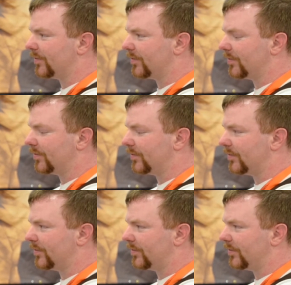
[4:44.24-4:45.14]

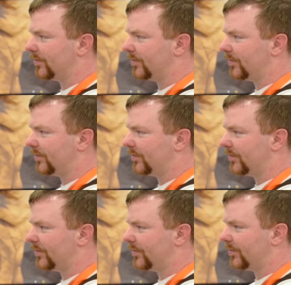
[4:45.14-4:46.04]

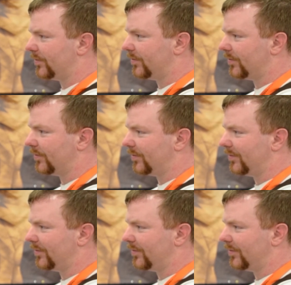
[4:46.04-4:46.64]
No words are spoken by the person on screen.